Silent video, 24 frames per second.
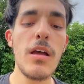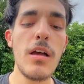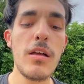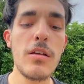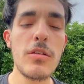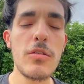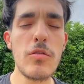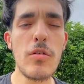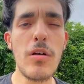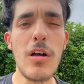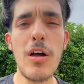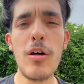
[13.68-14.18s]

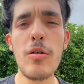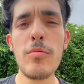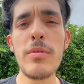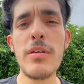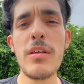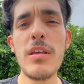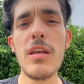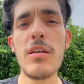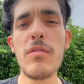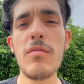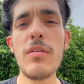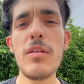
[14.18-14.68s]
So I'll be
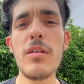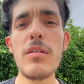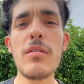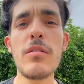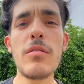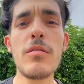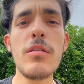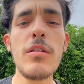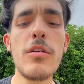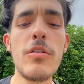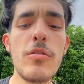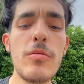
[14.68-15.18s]
giving a
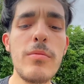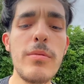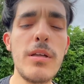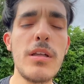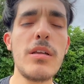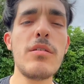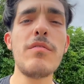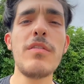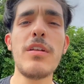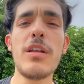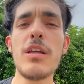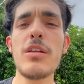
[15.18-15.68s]
little bit
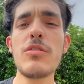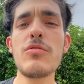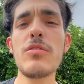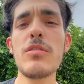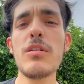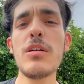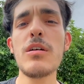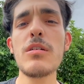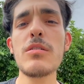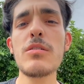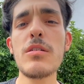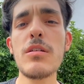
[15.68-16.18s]
of an
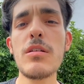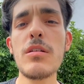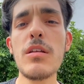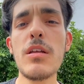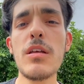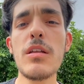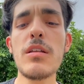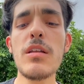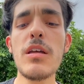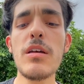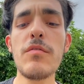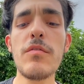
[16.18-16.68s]
introduction
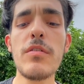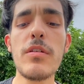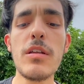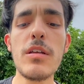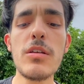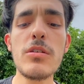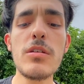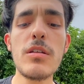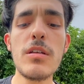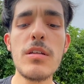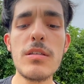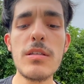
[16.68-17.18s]
and
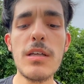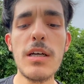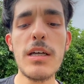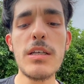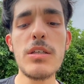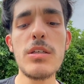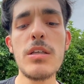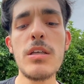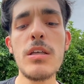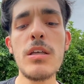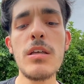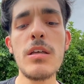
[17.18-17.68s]
definition to Tai
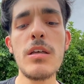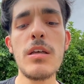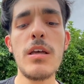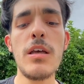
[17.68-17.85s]
Chi,